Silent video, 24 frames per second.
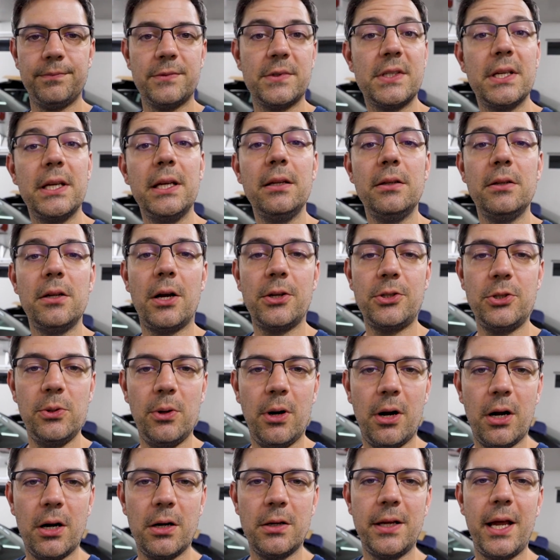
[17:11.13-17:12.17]
See, not too
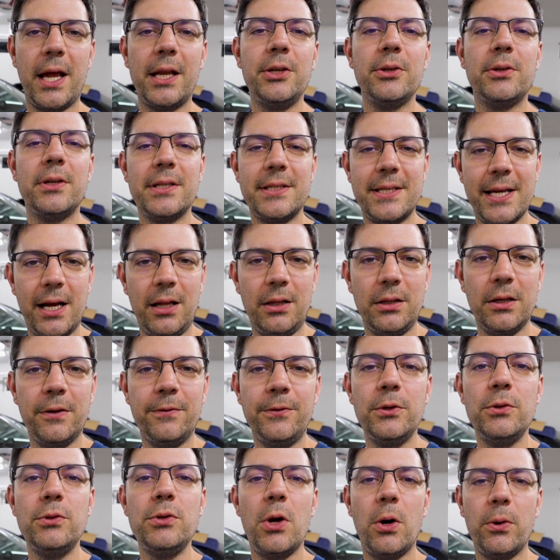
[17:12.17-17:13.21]
hard, and you can tell
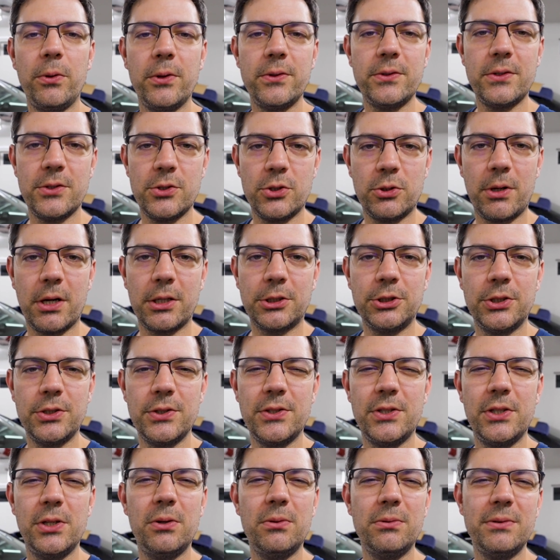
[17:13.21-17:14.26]
if you know those
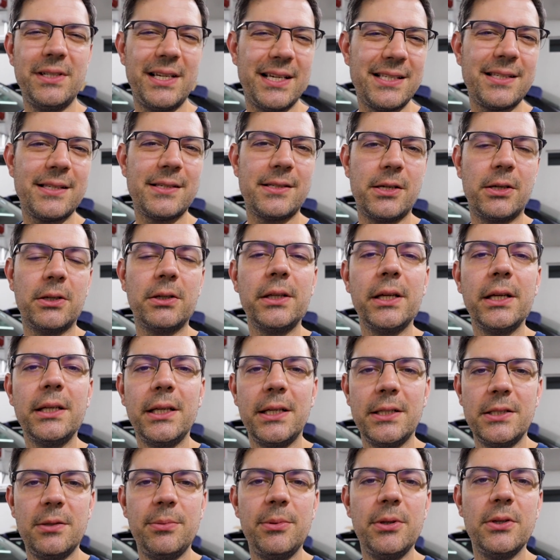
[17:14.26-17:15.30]
instructions, you don't necessarily
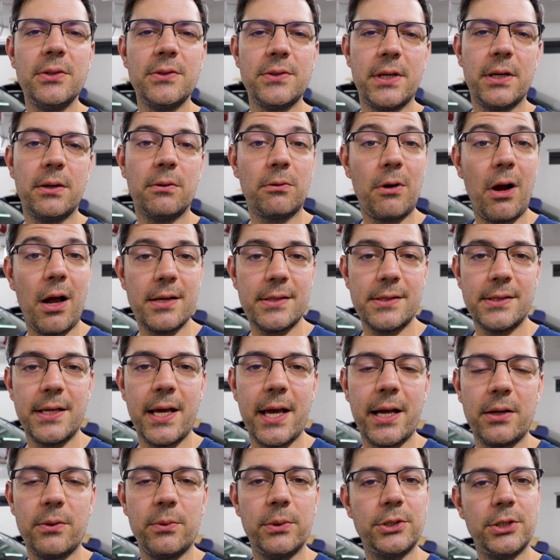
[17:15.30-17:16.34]
need to be using
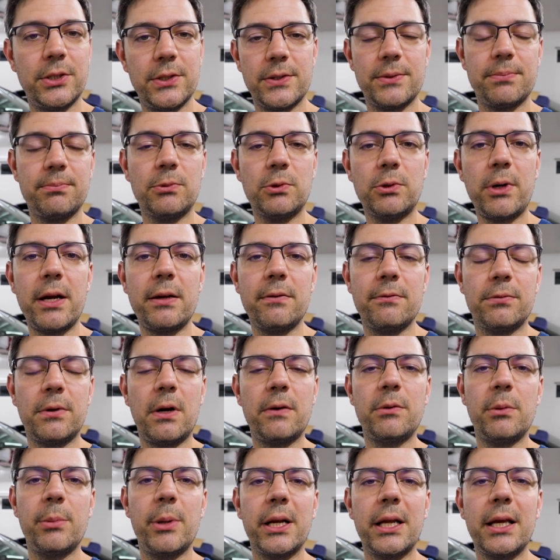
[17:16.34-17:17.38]
Rostec, which is great for
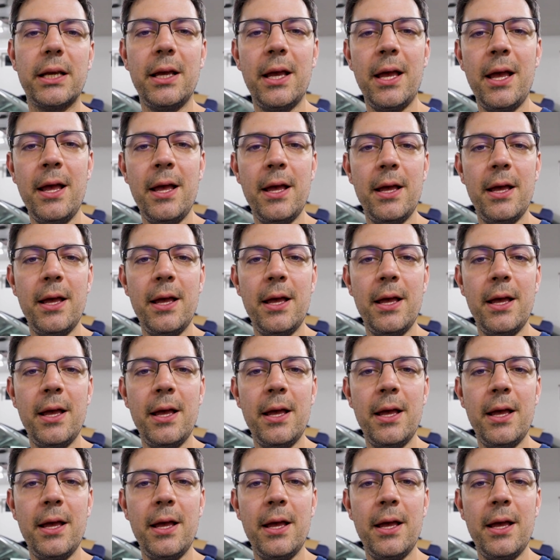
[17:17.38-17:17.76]
everybody.